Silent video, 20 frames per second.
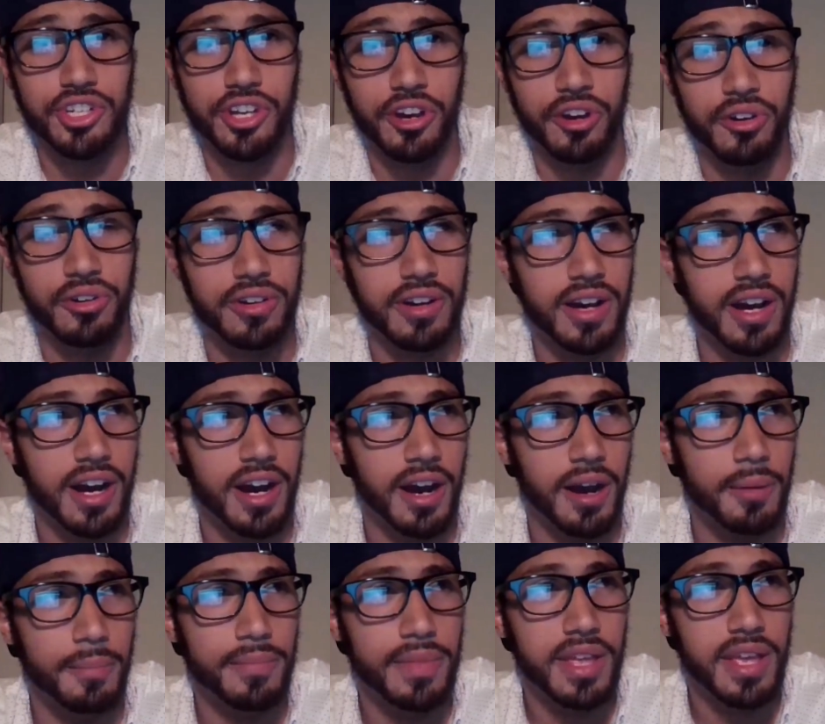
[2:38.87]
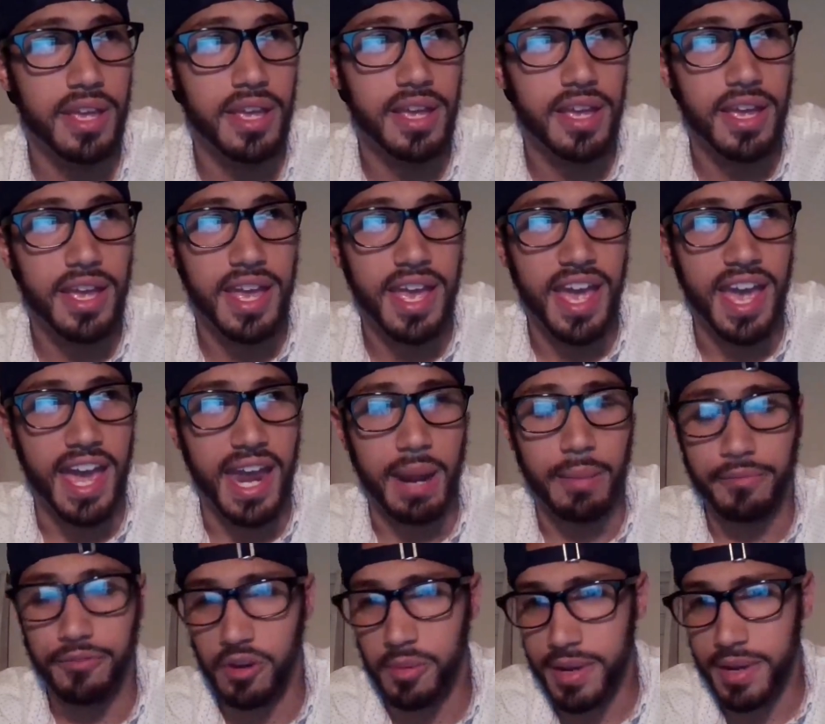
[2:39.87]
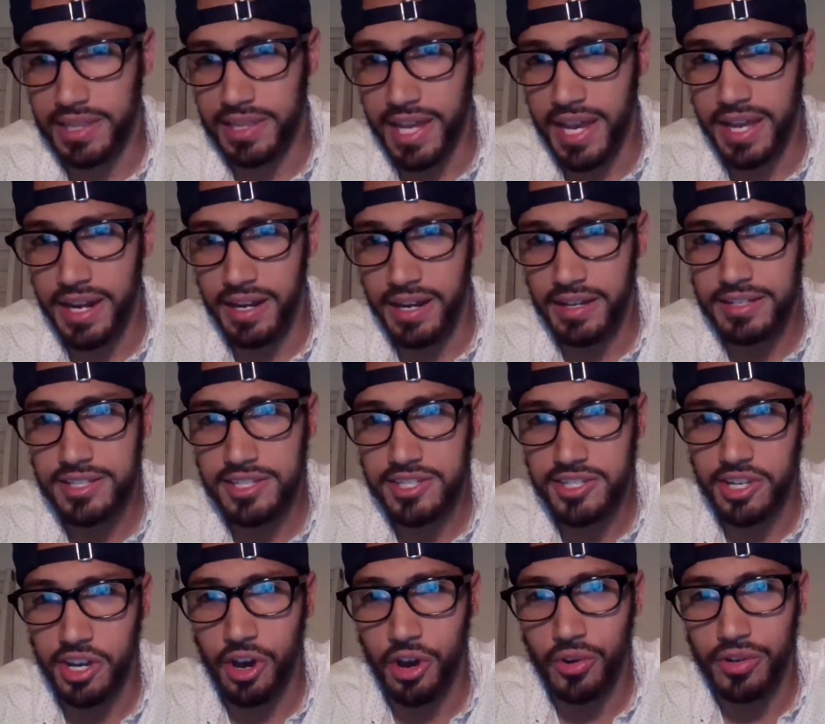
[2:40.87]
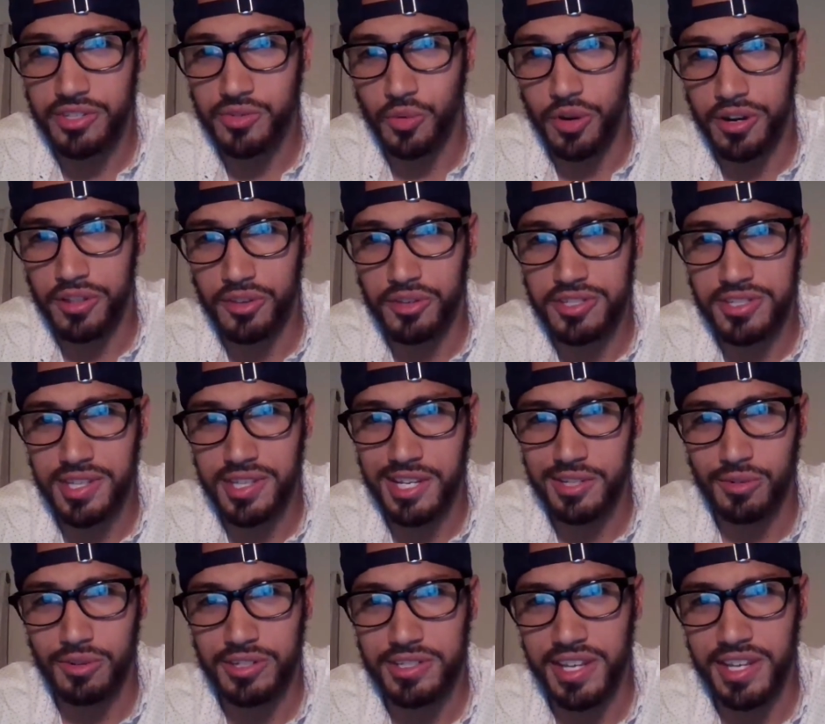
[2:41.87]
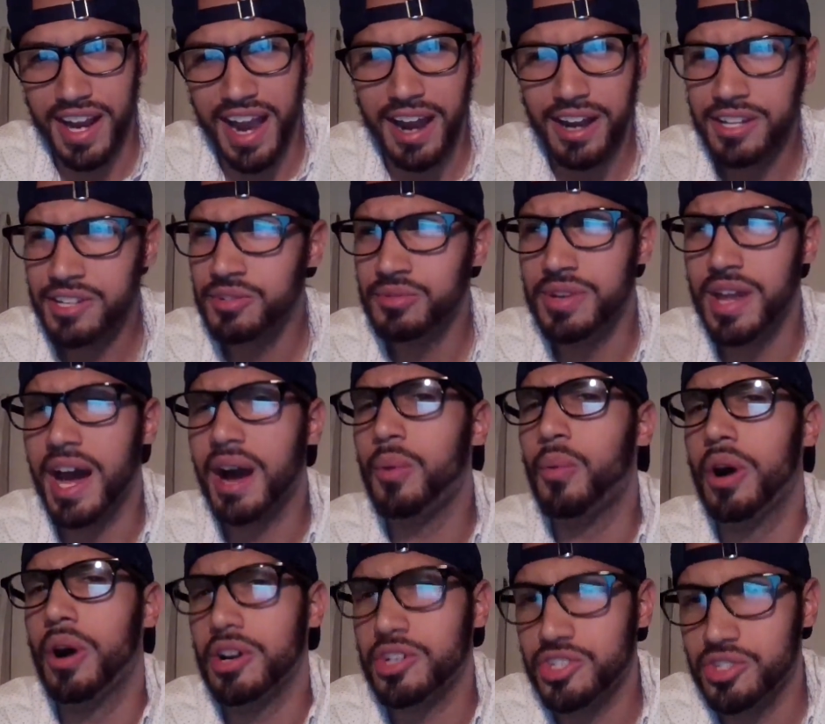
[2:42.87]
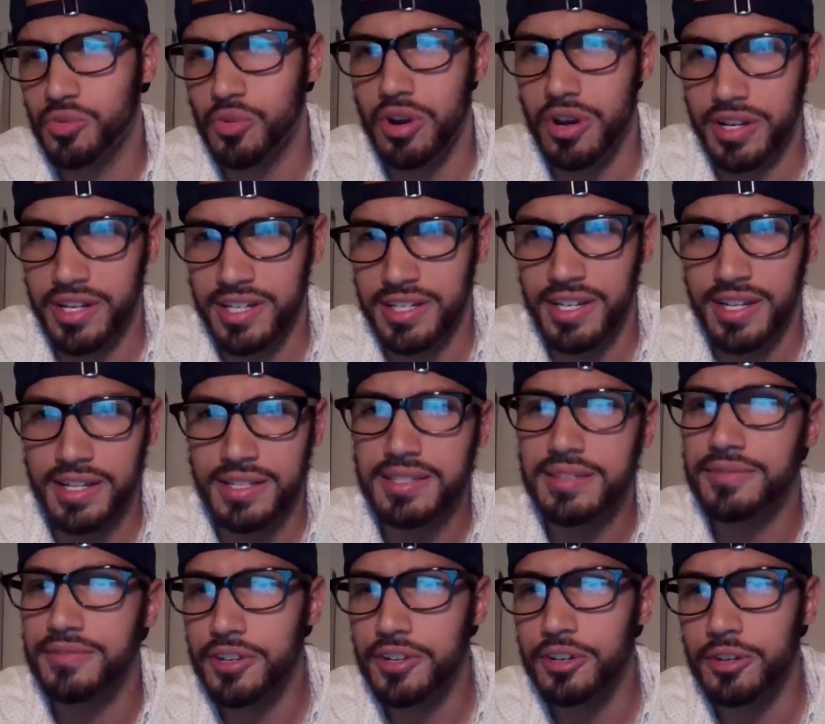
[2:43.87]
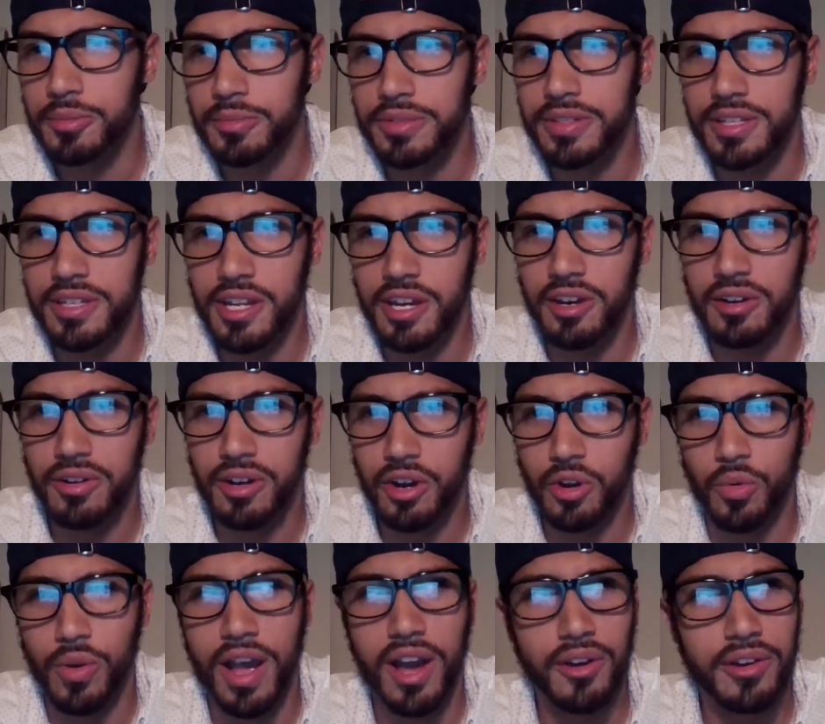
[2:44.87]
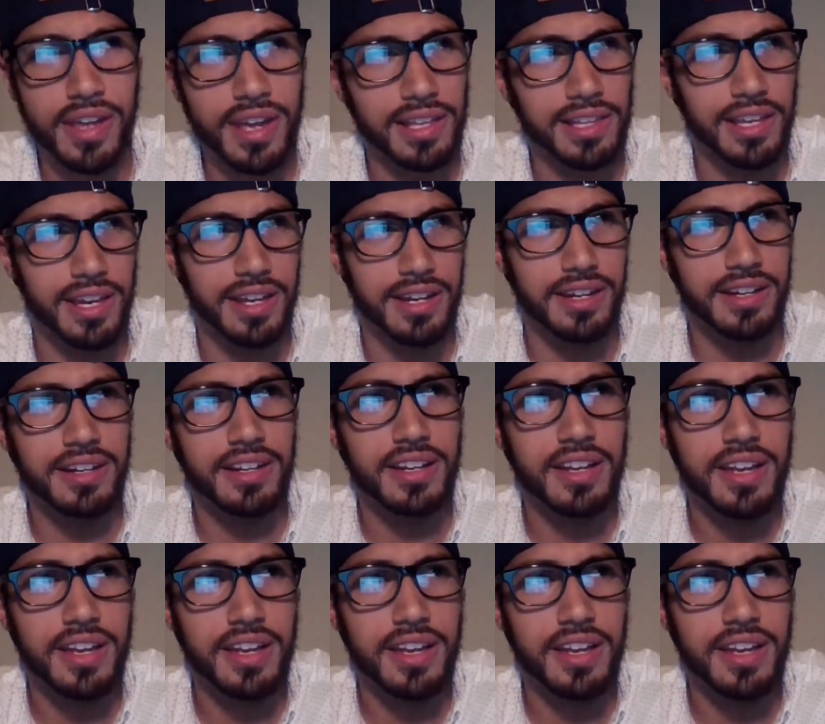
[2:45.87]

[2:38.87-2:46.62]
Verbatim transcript: the show. Um, and I'm from Atlanta, so it's one of those things where it's like, how did you not watch The Walking Dead? It's filmed, you know, around Atlanta.